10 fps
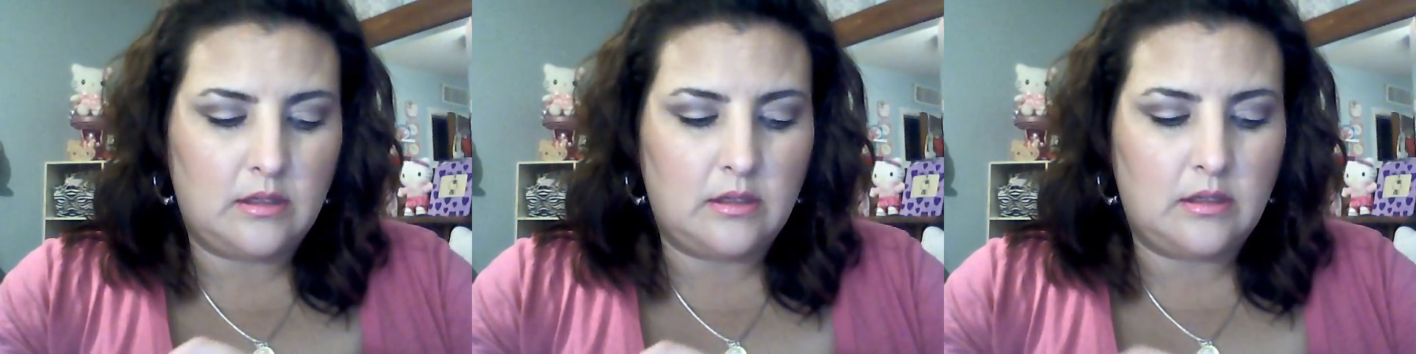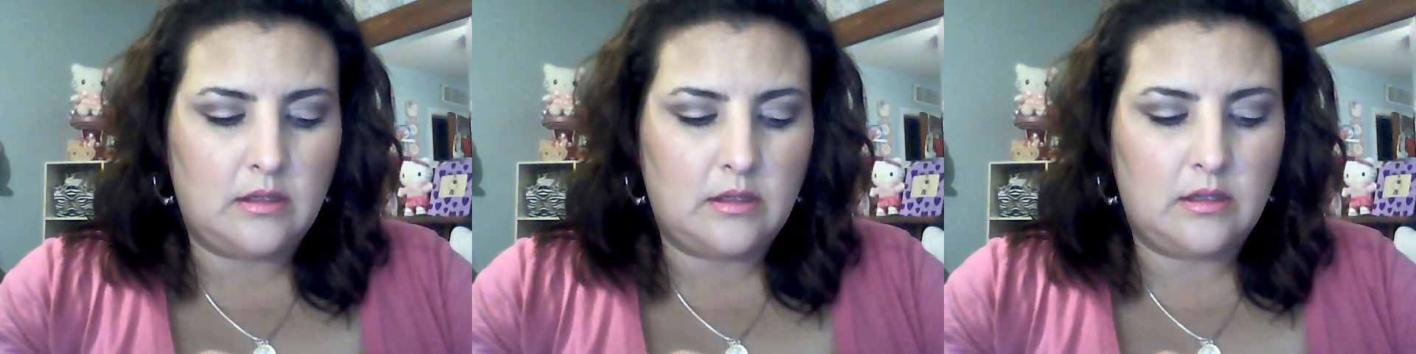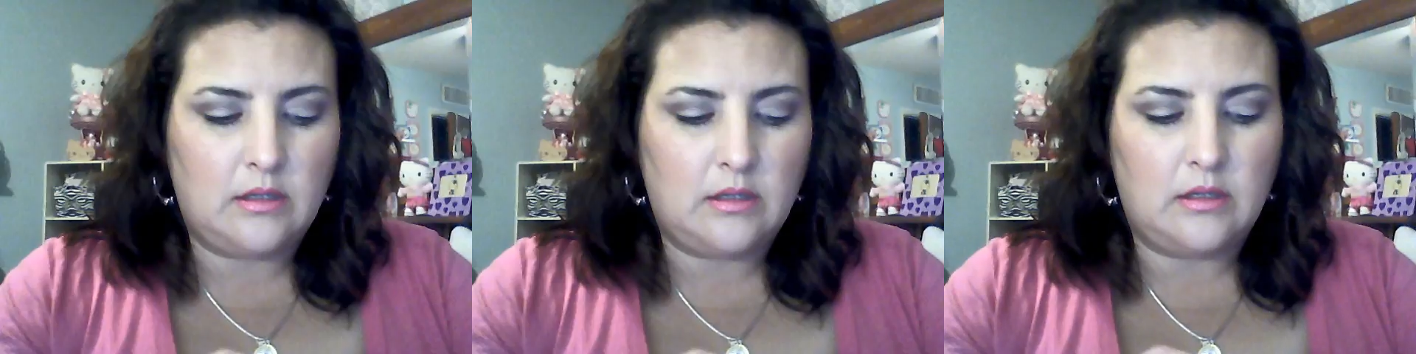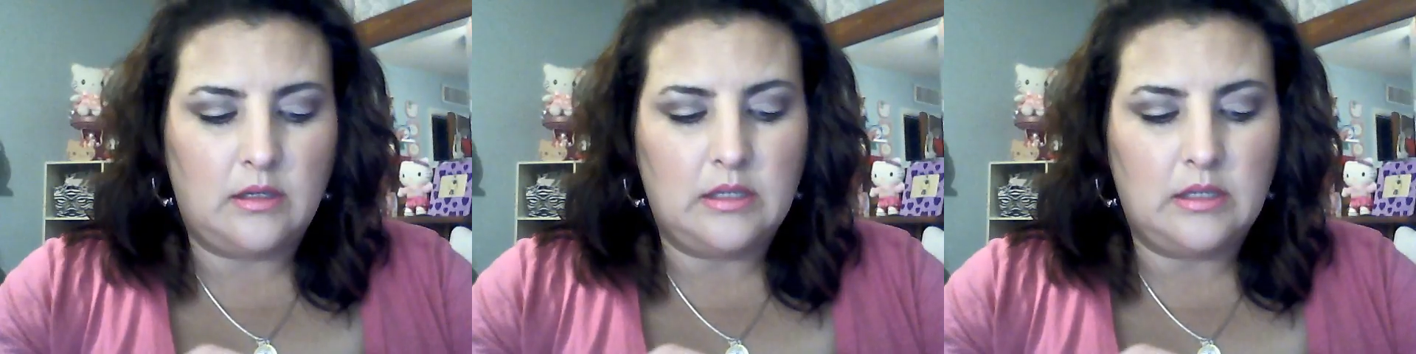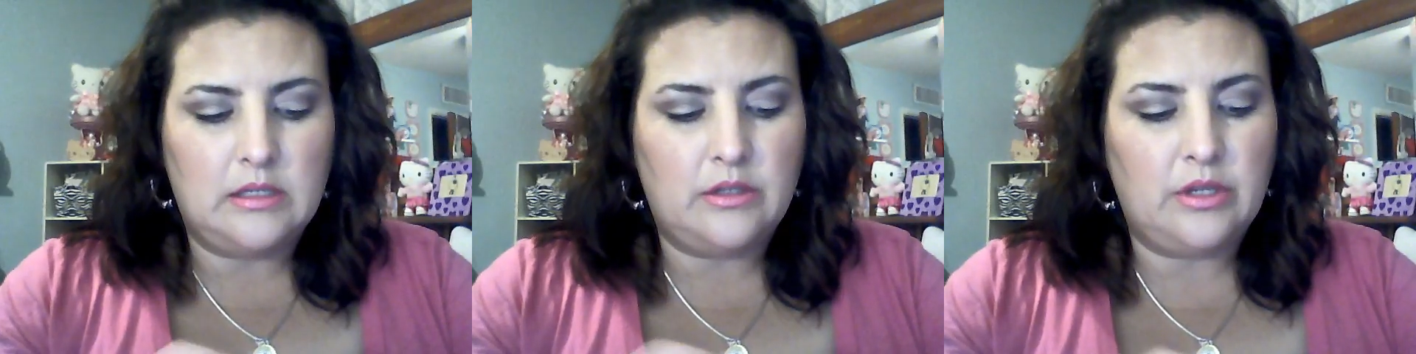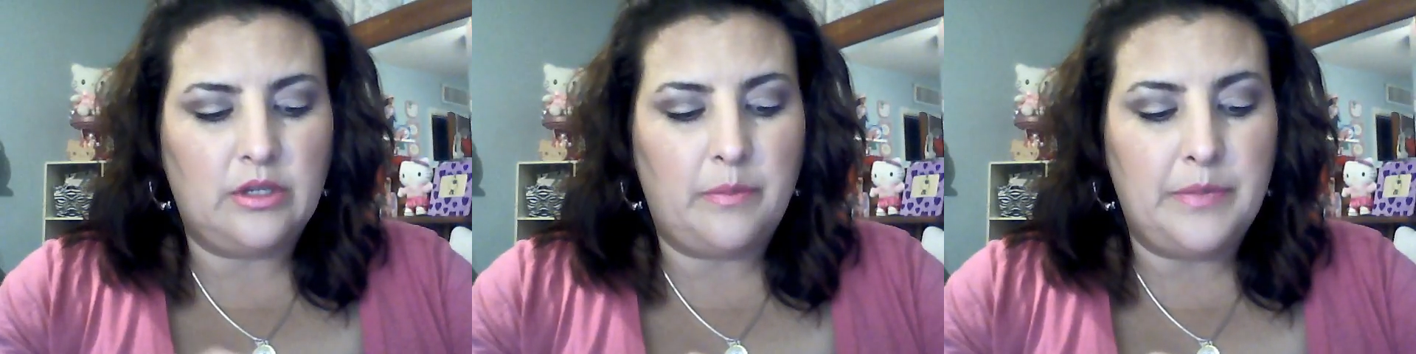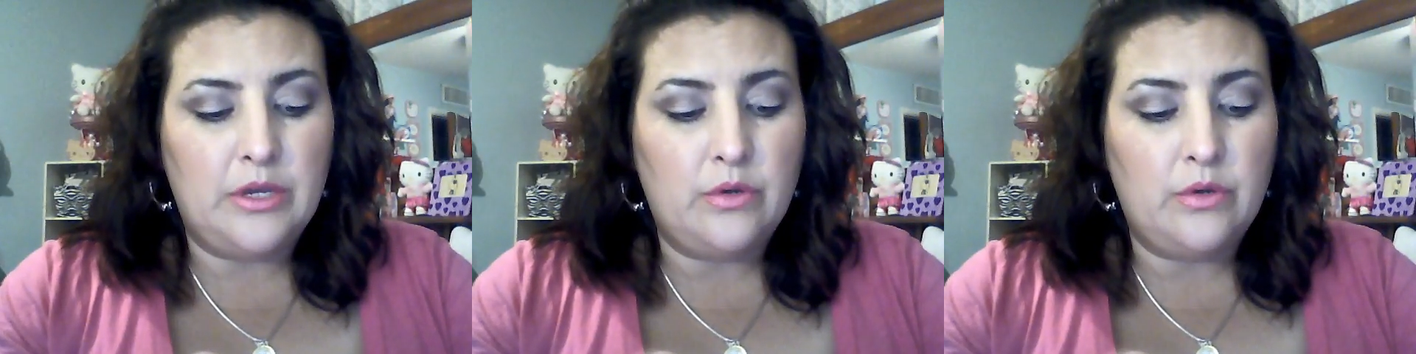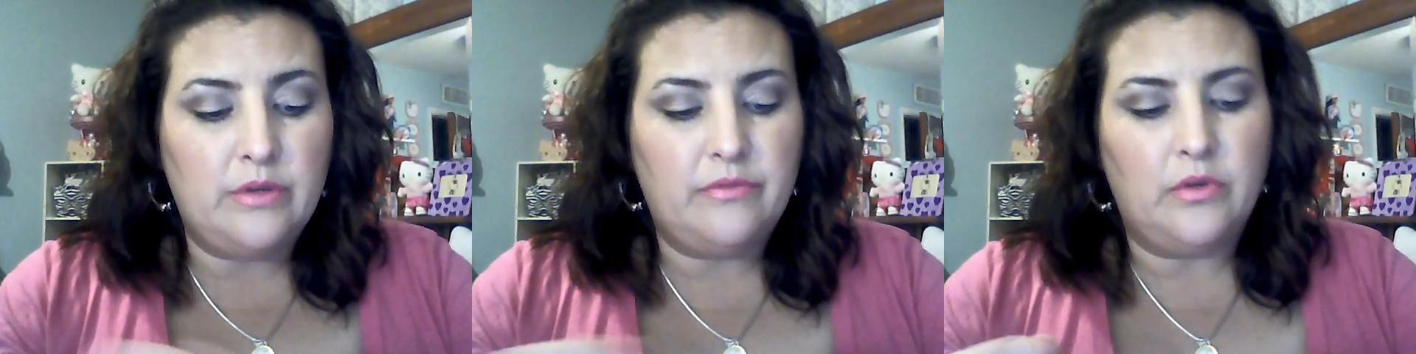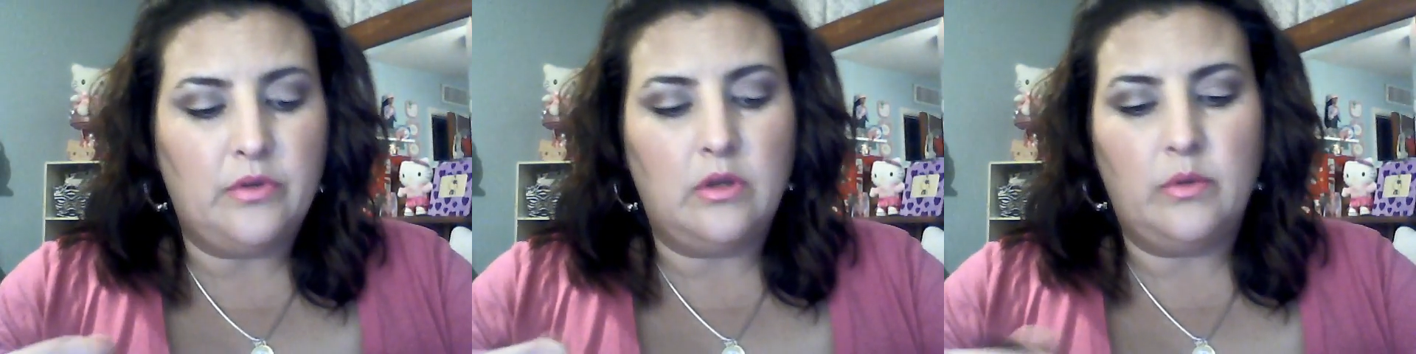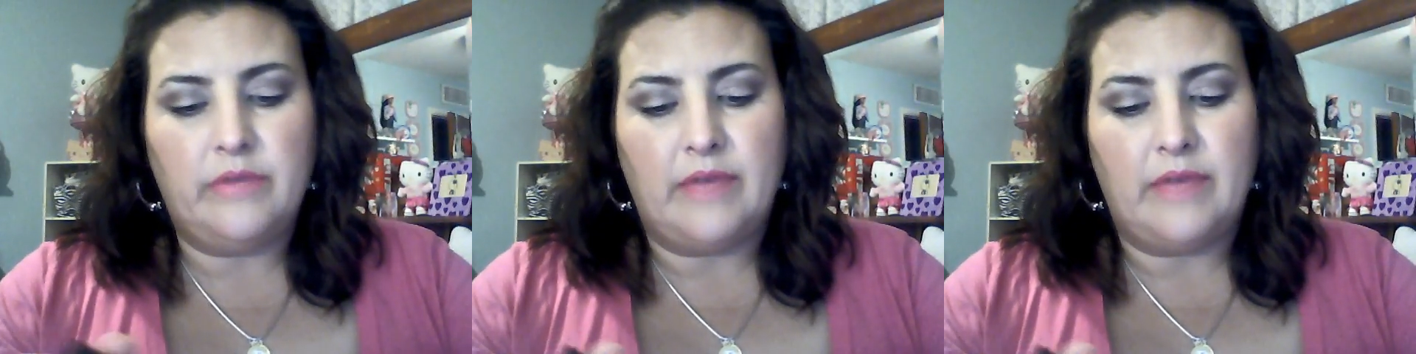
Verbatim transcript: It's going to look beautiful with Violetta.